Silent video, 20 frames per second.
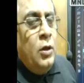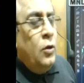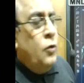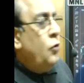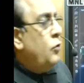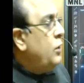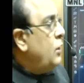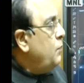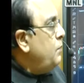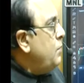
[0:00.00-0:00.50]

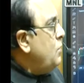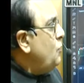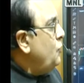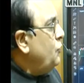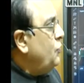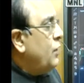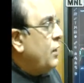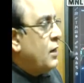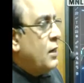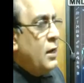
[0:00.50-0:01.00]
So that means
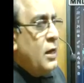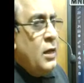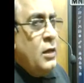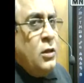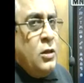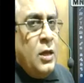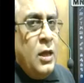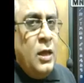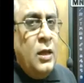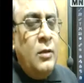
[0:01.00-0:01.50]
it's a clear
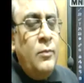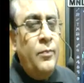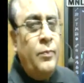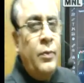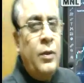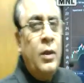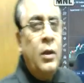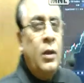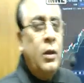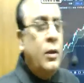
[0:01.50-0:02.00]
thing
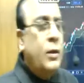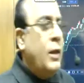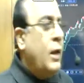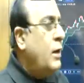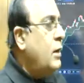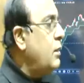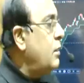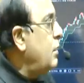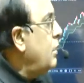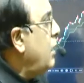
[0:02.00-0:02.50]

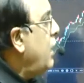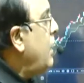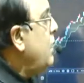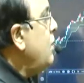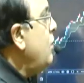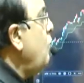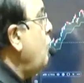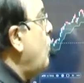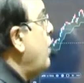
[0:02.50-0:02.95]
that either